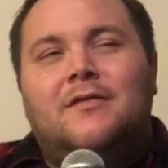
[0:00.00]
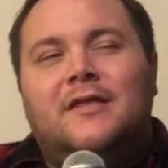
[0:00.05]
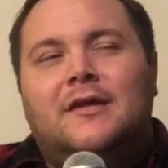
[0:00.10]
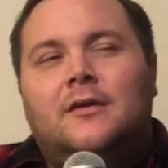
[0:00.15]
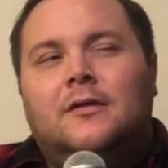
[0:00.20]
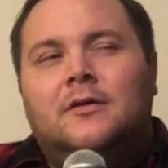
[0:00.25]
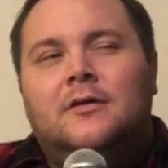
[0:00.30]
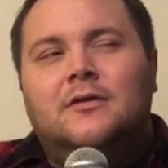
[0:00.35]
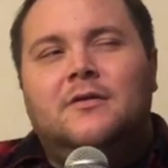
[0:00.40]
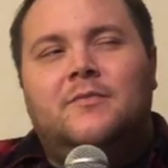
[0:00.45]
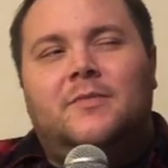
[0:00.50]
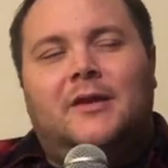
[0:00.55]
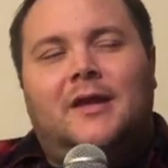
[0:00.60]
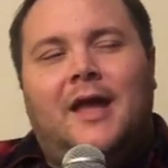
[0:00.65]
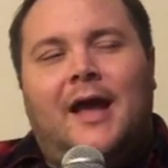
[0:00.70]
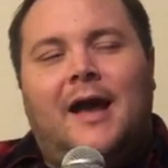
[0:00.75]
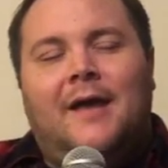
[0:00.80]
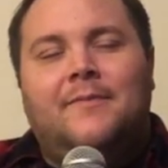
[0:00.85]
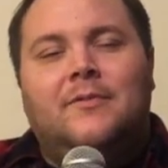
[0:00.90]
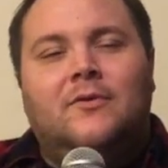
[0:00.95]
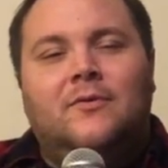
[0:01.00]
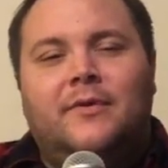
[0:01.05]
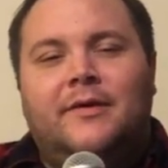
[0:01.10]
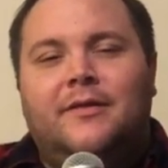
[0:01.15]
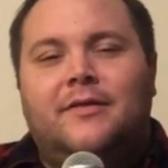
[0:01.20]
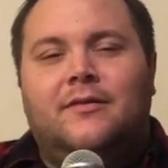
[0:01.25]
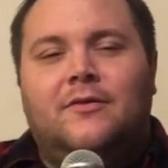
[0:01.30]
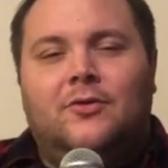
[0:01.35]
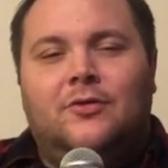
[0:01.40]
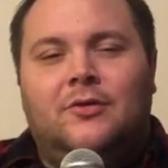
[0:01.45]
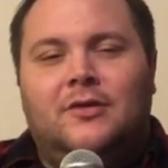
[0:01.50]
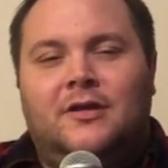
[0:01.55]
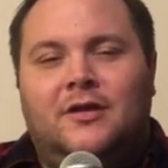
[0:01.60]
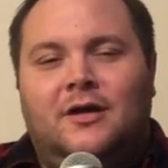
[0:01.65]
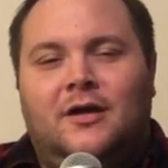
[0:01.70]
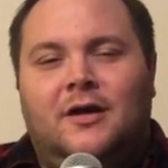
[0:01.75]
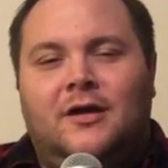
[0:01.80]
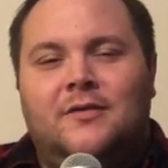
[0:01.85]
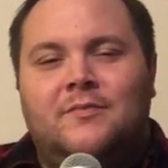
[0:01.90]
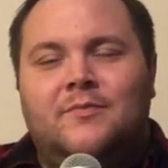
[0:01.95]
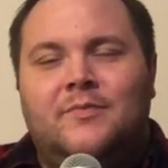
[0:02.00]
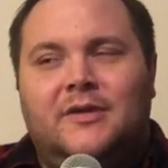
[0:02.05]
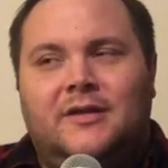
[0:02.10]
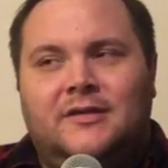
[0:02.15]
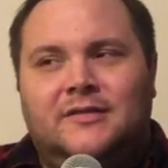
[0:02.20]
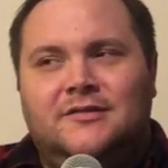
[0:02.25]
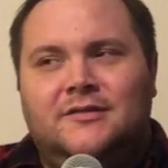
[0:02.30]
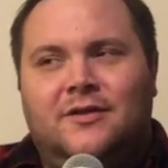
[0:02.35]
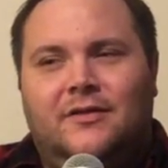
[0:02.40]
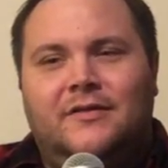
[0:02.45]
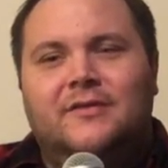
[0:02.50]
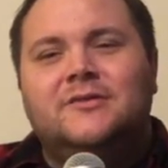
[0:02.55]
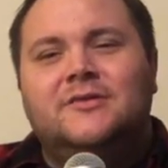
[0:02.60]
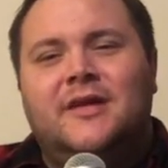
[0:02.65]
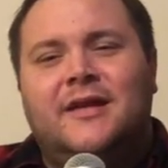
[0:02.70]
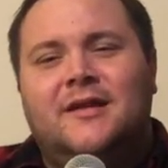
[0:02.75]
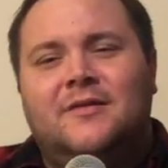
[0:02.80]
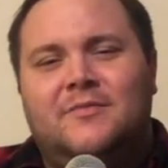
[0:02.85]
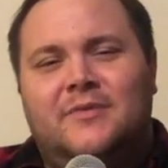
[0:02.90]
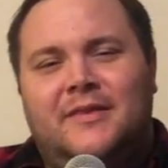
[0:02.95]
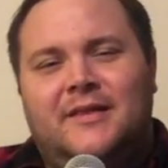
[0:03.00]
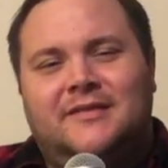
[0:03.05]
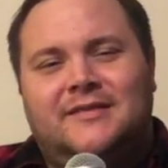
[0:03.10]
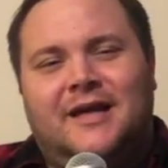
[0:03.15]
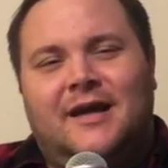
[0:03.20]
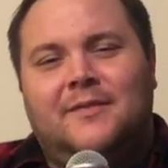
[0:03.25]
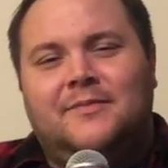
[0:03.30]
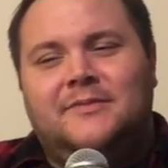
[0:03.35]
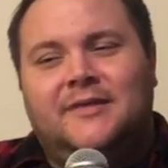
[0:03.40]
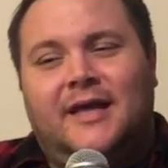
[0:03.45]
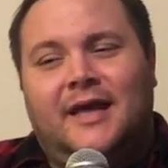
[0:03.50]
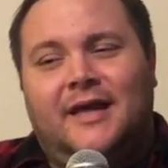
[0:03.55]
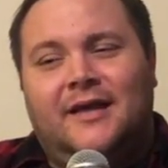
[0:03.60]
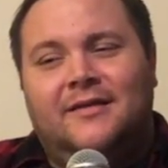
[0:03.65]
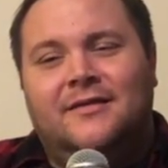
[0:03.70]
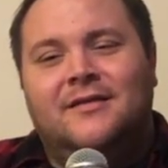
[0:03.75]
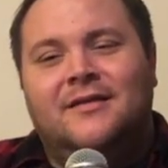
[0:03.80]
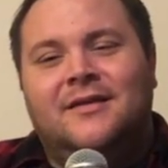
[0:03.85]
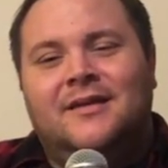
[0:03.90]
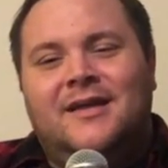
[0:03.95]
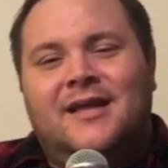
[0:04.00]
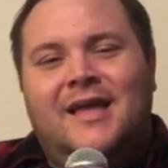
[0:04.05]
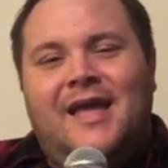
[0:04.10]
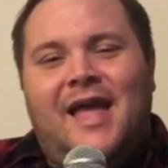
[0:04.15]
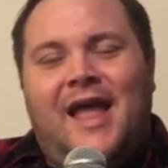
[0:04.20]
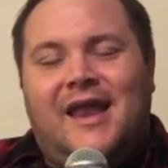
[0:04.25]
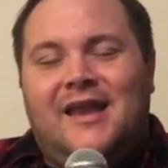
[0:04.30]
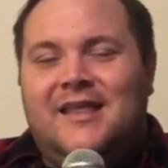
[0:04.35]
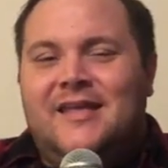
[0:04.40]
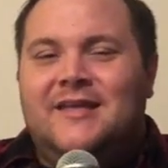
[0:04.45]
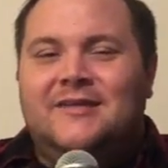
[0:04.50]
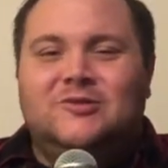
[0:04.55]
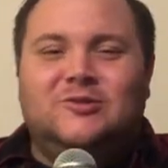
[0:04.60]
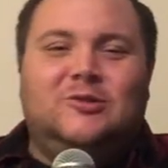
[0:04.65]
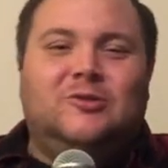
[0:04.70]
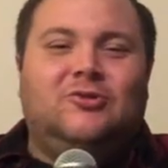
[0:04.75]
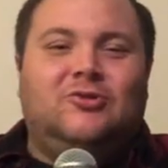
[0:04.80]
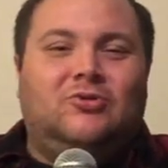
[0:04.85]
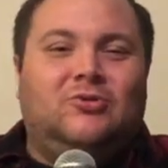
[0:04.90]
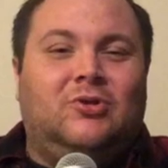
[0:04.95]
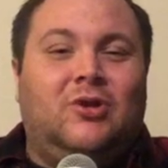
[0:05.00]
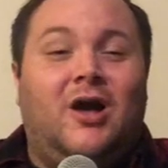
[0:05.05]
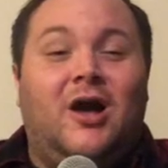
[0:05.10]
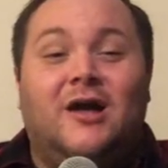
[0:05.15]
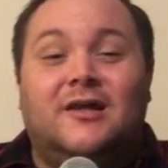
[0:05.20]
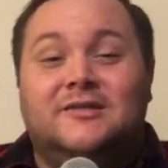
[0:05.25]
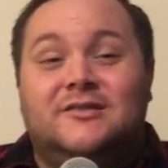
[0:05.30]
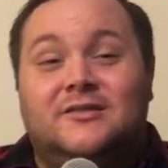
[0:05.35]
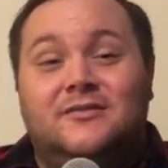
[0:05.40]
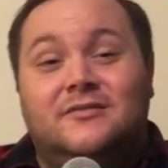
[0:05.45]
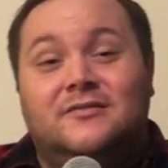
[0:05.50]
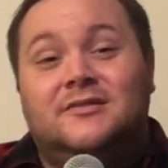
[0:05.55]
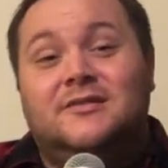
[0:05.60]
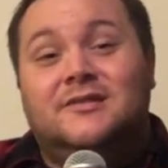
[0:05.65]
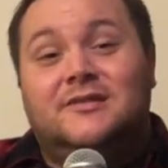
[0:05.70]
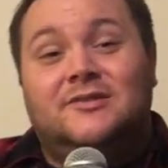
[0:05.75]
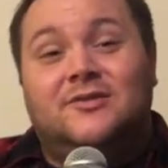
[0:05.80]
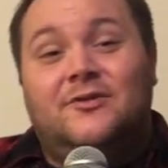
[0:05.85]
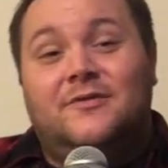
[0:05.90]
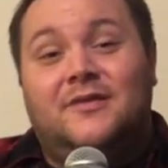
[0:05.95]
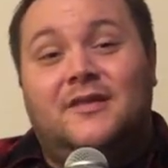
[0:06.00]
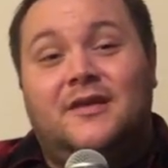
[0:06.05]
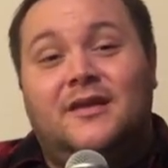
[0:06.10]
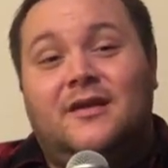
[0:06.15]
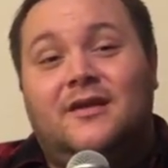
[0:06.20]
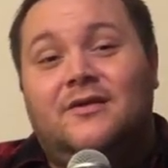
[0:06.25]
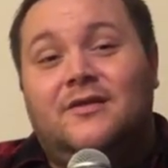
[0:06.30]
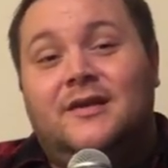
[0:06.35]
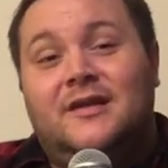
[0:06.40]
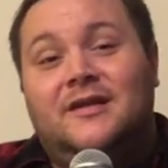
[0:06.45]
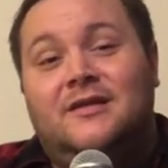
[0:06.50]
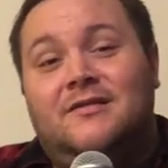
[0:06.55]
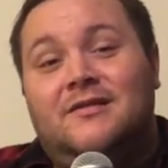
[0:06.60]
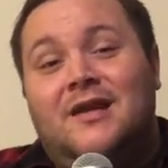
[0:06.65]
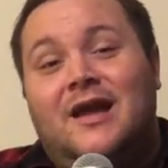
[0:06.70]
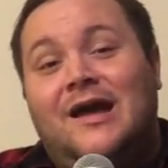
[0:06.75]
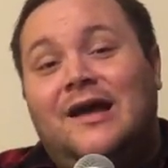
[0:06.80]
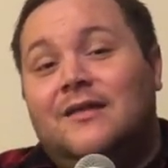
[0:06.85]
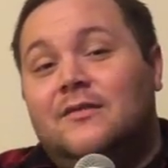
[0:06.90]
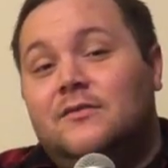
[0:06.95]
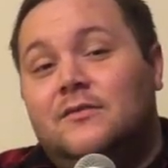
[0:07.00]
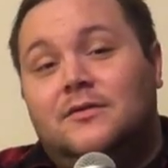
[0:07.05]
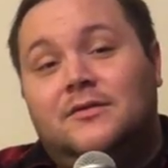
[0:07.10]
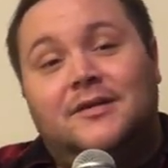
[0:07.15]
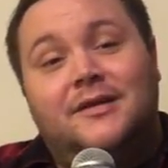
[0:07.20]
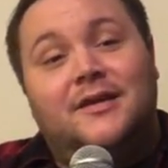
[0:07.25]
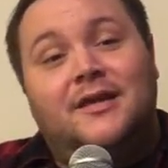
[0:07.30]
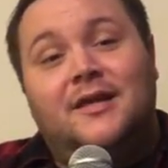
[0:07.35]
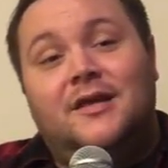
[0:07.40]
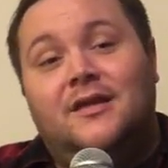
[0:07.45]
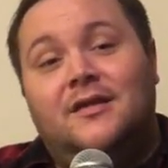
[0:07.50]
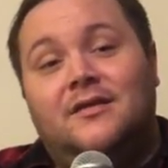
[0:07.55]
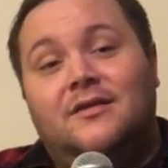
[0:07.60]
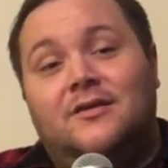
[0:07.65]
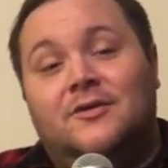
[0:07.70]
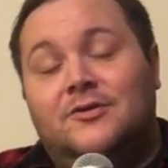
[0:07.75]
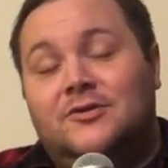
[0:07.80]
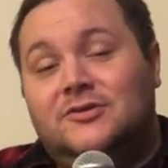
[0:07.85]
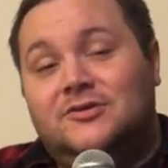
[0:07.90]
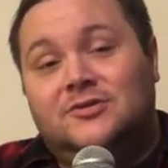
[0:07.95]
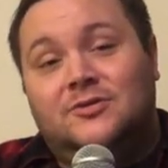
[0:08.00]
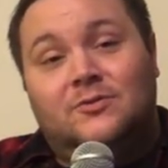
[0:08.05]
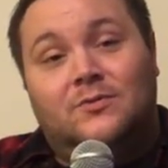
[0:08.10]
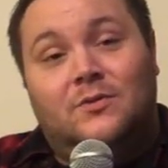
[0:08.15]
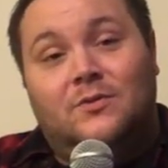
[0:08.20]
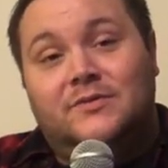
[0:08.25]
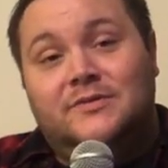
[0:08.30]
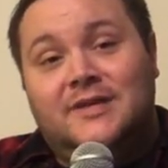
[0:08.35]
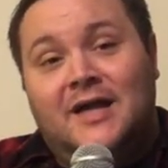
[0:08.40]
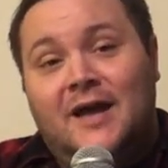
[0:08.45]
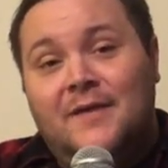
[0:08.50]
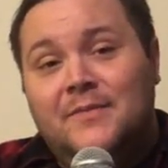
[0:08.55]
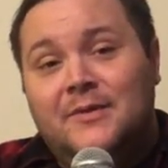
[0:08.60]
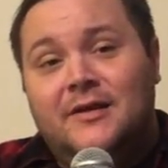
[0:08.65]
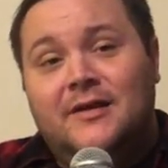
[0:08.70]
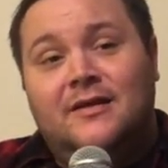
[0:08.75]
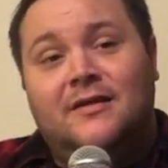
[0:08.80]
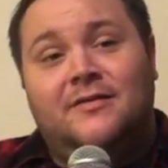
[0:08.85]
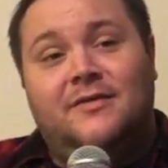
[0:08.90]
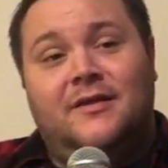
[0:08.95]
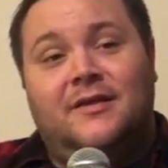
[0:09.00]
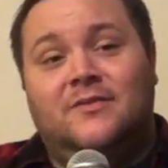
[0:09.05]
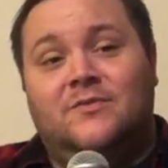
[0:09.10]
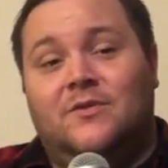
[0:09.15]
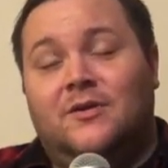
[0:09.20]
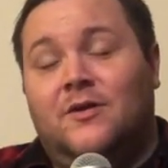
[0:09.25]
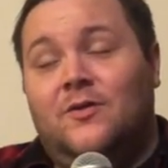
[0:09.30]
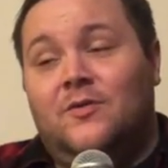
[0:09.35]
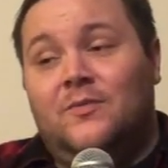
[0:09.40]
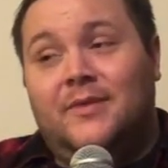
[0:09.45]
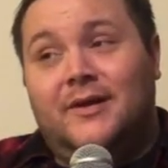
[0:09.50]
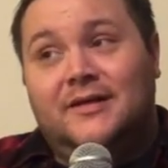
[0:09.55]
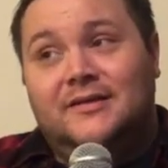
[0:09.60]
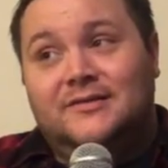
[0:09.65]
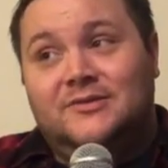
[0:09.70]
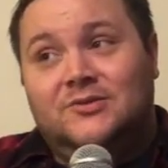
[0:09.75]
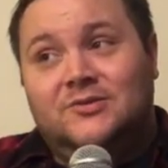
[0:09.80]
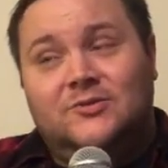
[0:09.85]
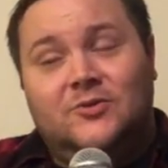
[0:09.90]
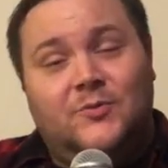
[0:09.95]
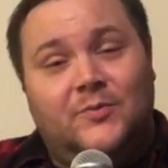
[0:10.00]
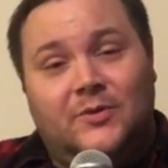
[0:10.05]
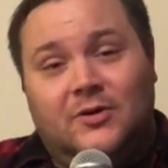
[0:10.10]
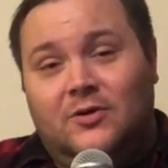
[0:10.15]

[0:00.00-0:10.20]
couldn't have been happy with early on because, you know, you take him in the top 10 and he just looked lost to start the year. He did not look like he understood what was happening. Things were going by super